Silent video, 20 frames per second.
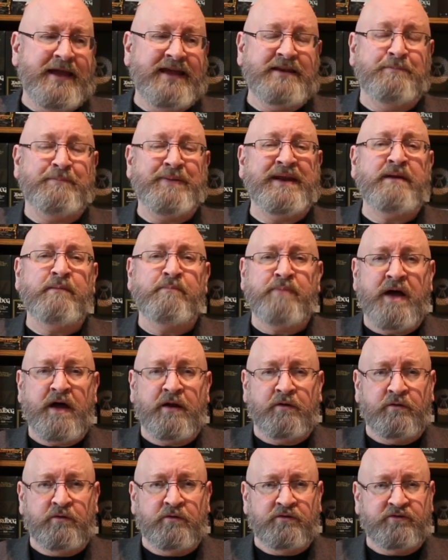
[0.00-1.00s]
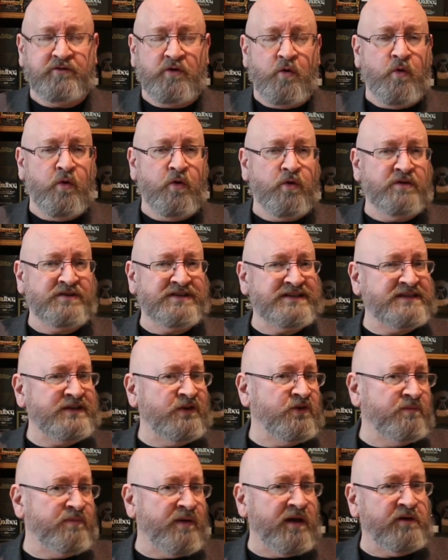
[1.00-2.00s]
independent bottles or
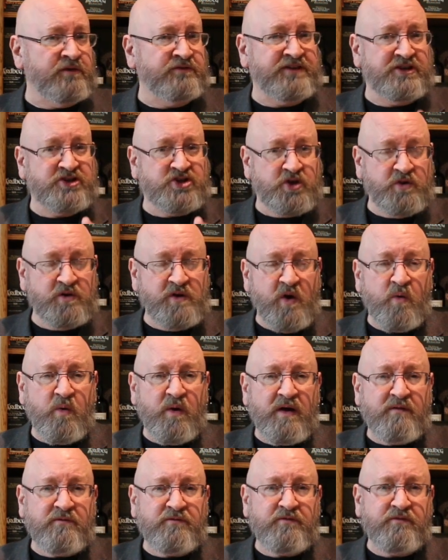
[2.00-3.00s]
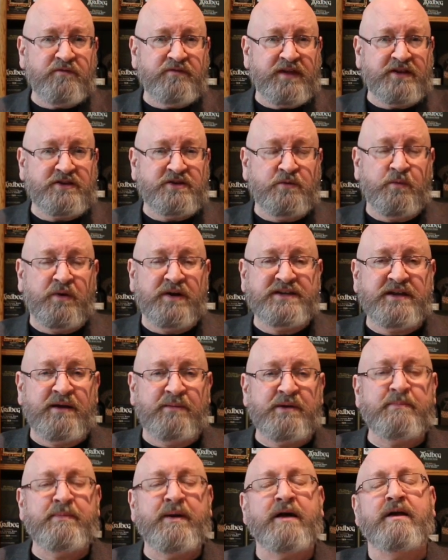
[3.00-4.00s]
distillery bottles that you know of that you want to
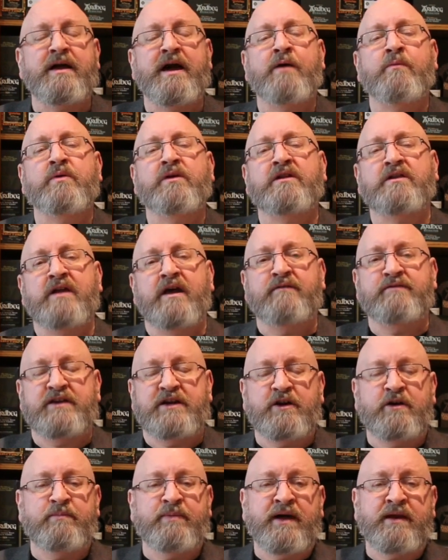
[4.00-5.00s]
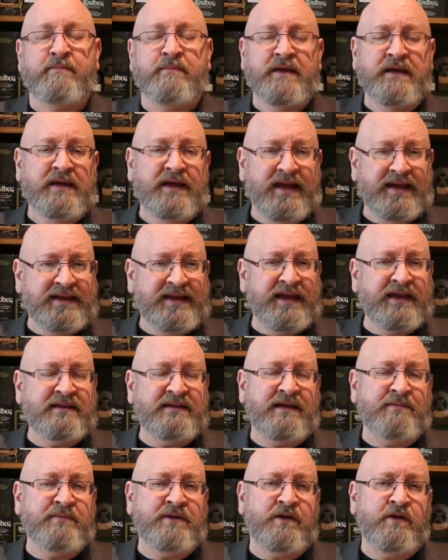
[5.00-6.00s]
tell me about, I would love to hear about them. Again,
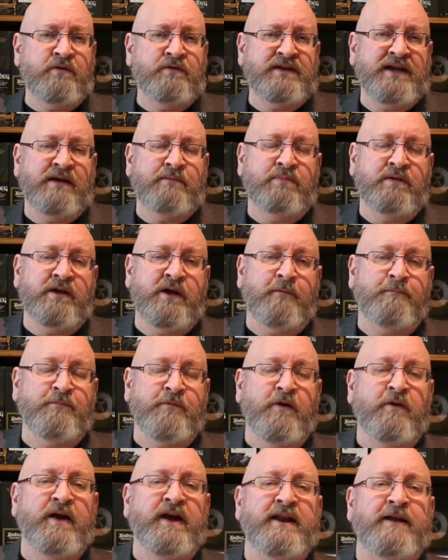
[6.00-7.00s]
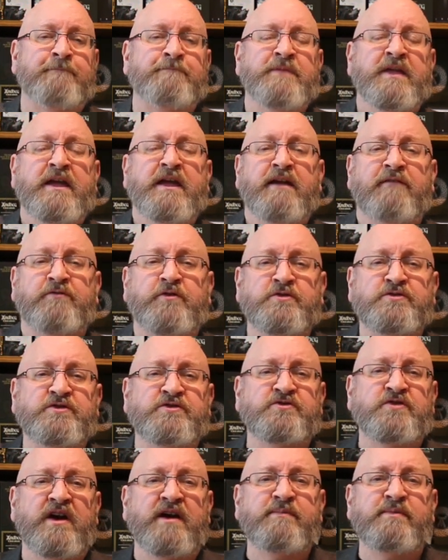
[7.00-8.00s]
let me know down below. Alrighty, if you
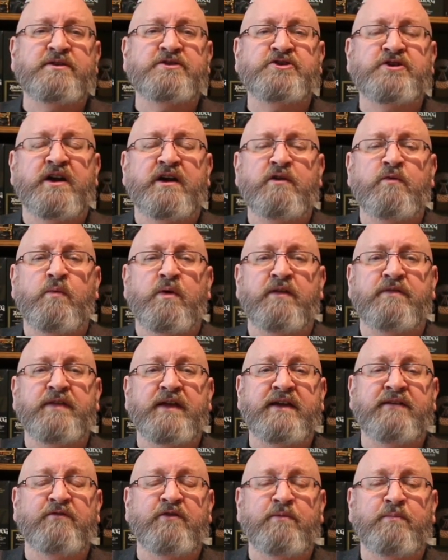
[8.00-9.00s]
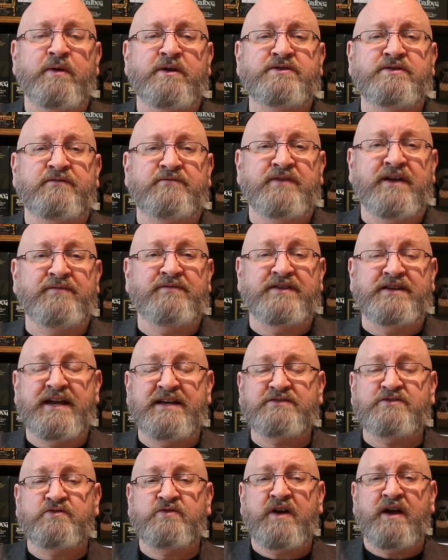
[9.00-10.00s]
subscribe to this channel, I want to thank you very much. If you haven't
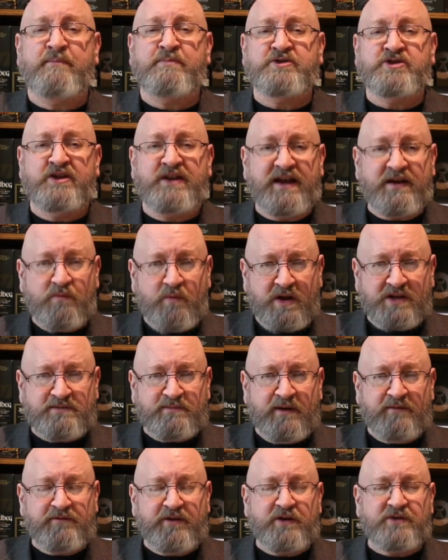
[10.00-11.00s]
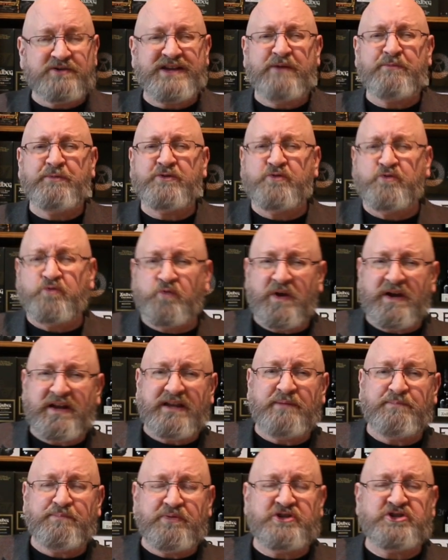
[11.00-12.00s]
yet subscribed, but you like watching my videos, I would
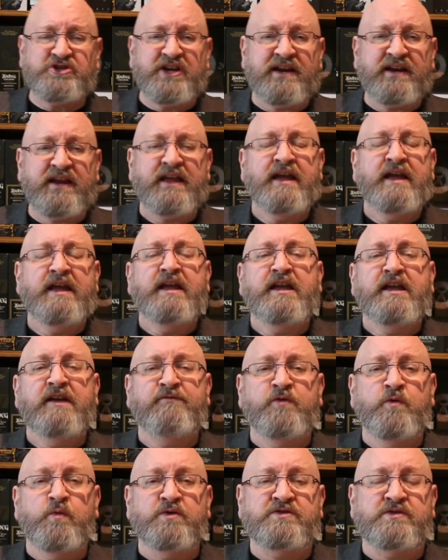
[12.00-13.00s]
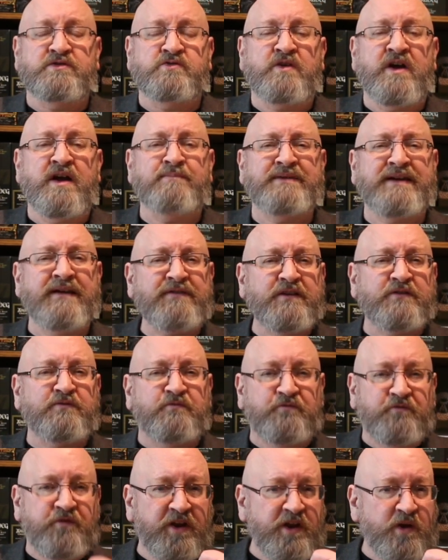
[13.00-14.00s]
greatly appreciate it if you would subscribe. Give this
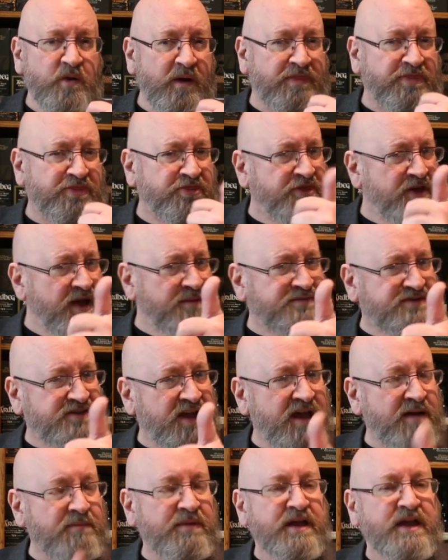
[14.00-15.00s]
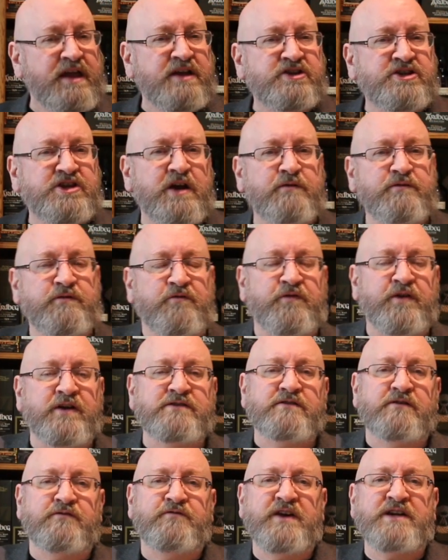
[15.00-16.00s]
video a thumbs up. Share it with your
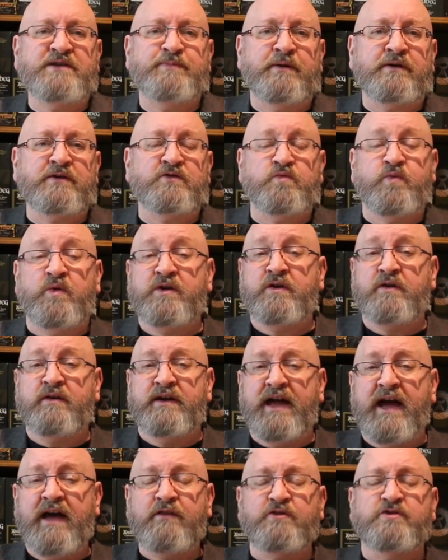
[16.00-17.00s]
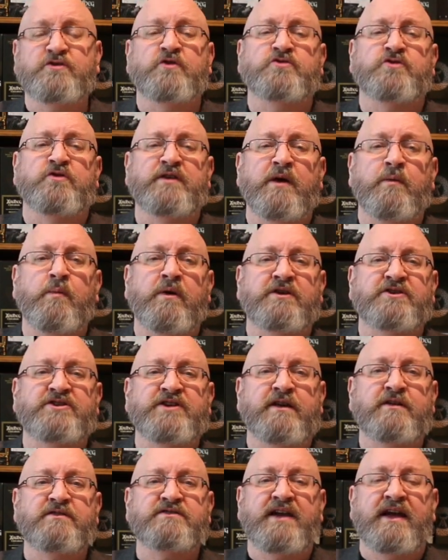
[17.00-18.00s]
friends on Facebook, Twitter, and other social networking
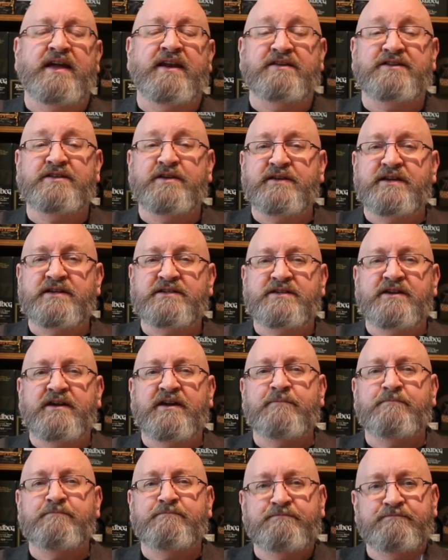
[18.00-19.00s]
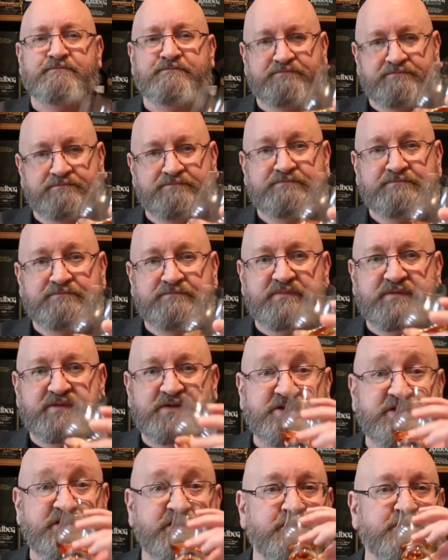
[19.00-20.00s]
channels. And until next time,
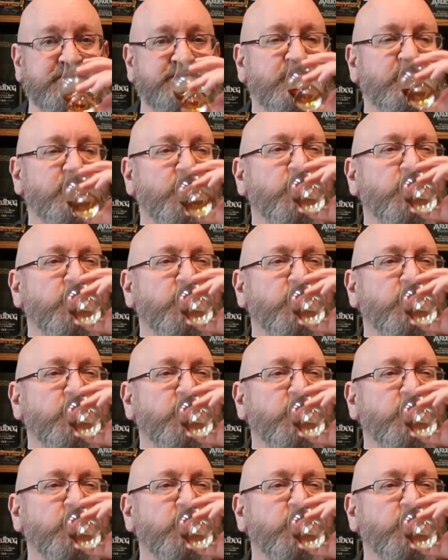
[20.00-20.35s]
cheers.